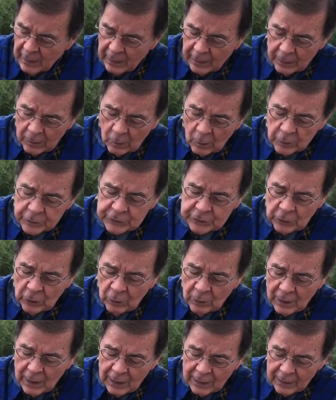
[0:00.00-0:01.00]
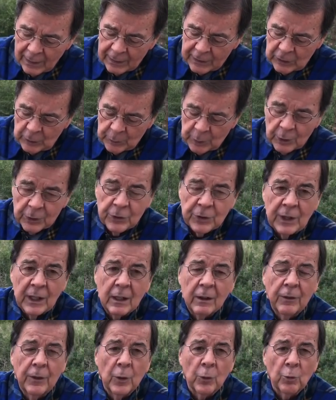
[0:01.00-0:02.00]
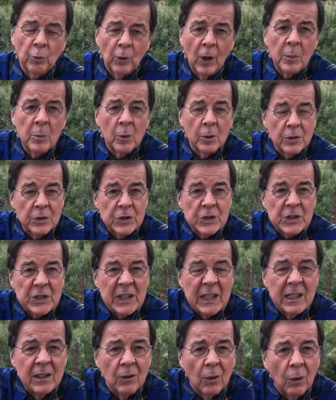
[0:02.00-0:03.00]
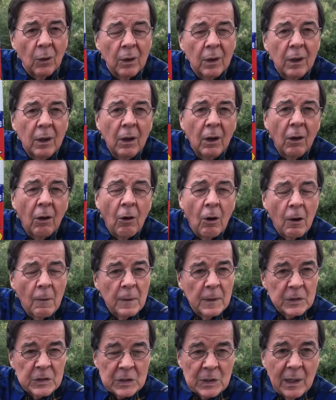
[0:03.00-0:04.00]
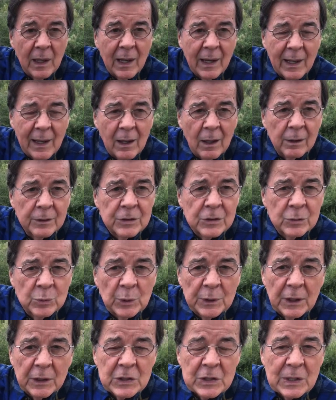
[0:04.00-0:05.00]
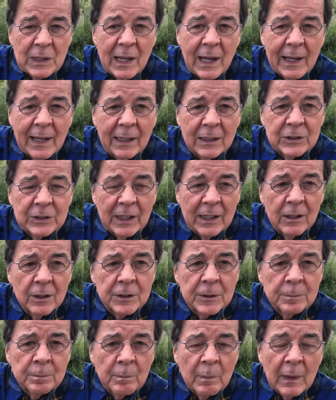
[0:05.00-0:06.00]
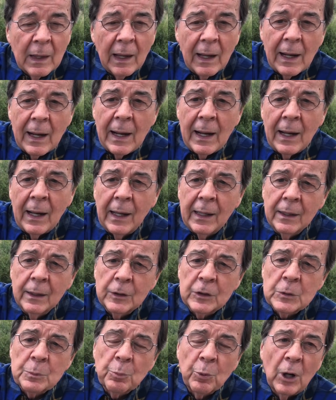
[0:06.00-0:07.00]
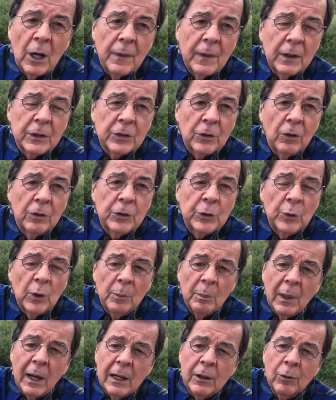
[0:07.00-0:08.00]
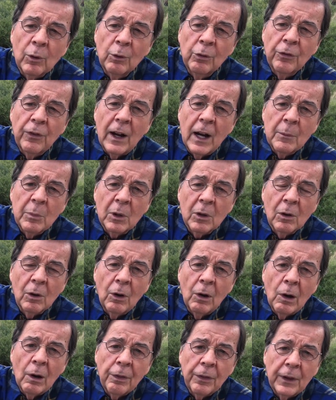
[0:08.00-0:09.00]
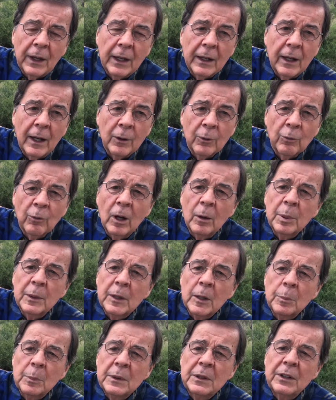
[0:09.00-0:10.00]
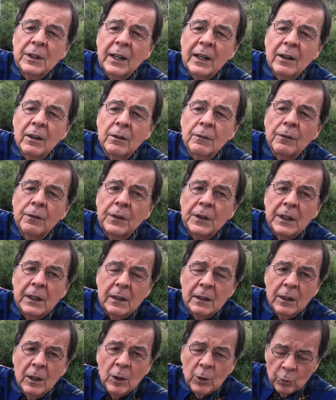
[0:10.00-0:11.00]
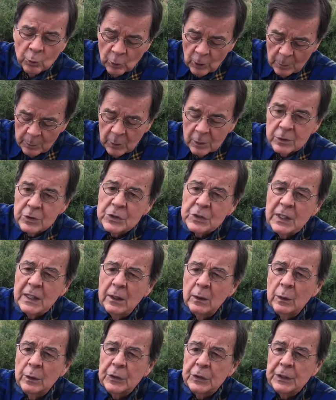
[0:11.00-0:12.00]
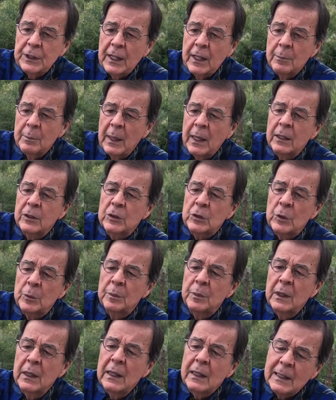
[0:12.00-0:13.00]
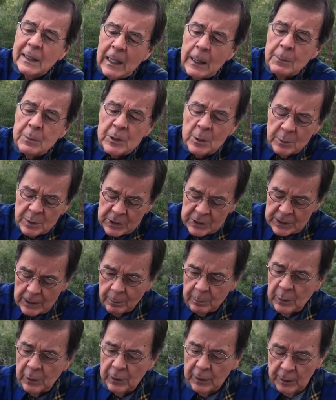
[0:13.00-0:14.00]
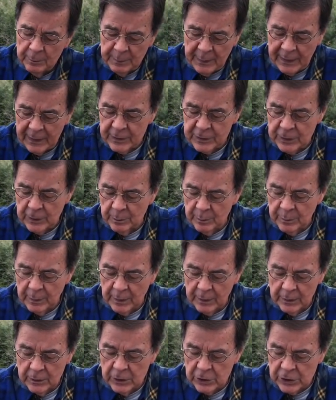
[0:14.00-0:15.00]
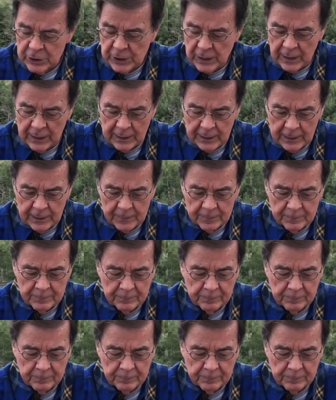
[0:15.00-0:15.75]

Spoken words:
And also, I like to protect the rubber seal on the slide outs. When the slide out's out, I spray this onto a microfiber cloth and I rub it up and down the rubber seals, and that keeps them supple and makes them shiny.